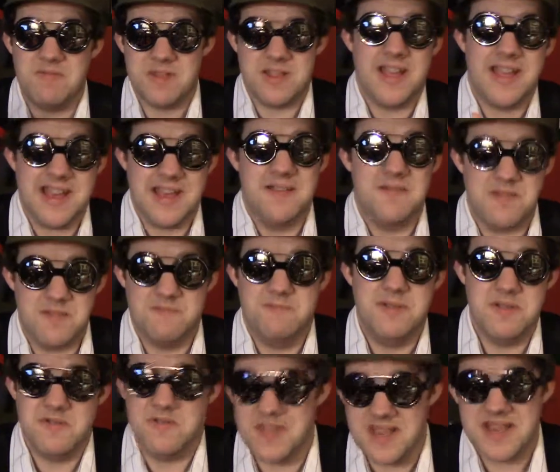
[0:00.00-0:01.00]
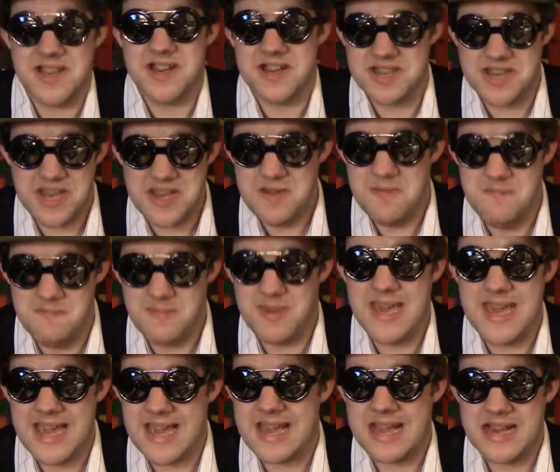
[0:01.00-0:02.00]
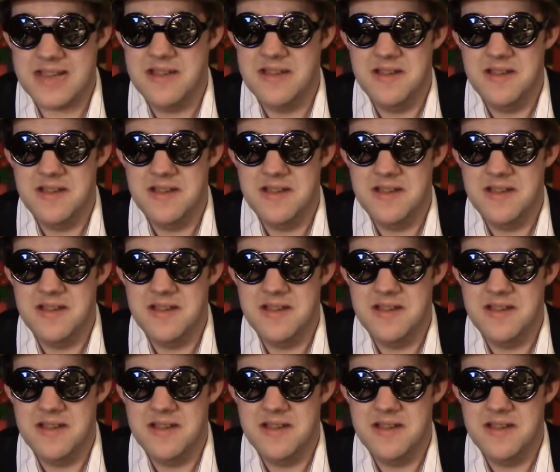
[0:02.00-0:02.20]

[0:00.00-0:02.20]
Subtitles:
like it was building to him being